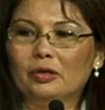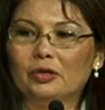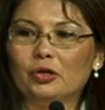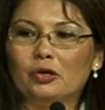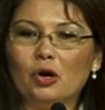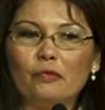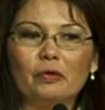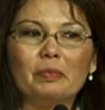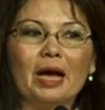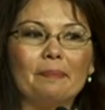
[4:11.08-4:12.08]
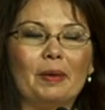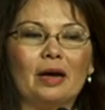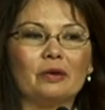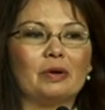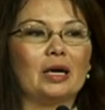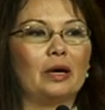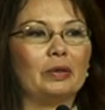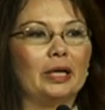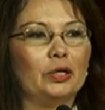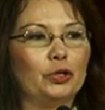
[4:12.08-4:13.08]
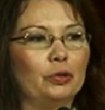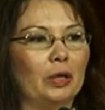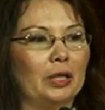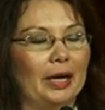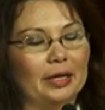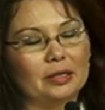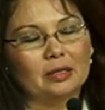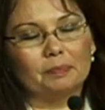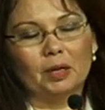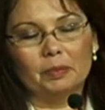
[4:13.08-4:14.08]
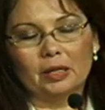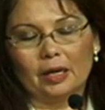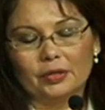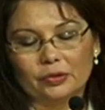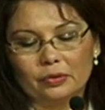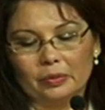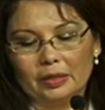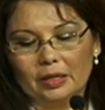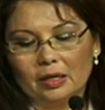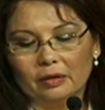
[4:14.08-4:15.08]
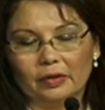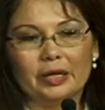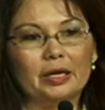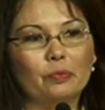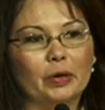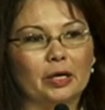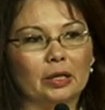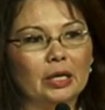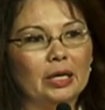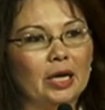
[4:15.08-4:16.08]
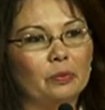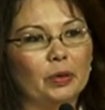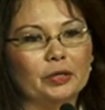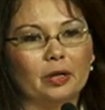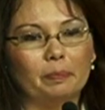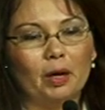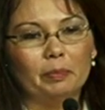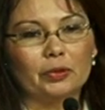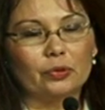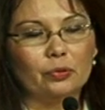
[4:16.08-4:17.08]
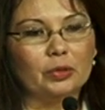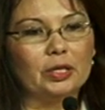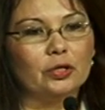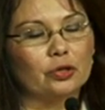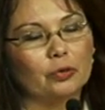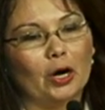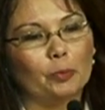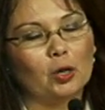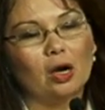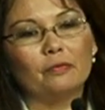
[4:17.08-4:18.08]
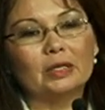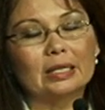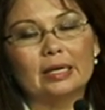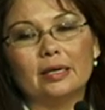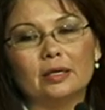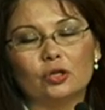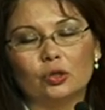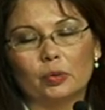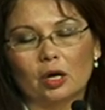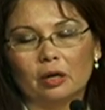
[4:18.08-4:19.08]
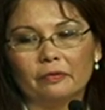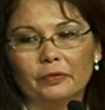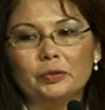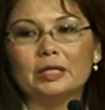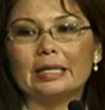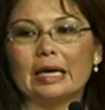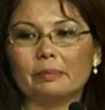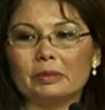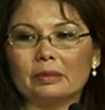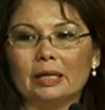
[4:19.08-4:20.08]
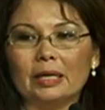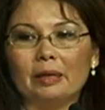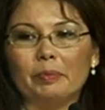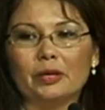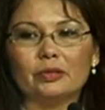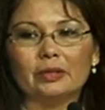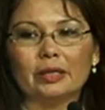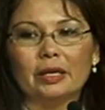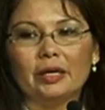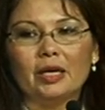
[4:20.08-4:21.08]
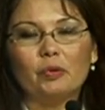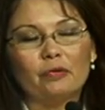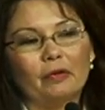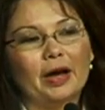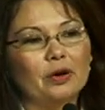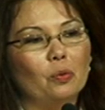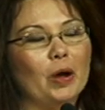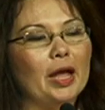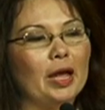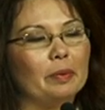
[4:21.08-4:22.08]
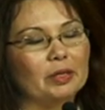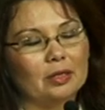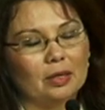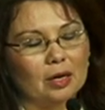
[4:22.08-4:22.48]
to go from that background and I attended public high school in Hawaii where it was a public school teacher who helped all of us kids who were on food stamps because he would find a way, Mr.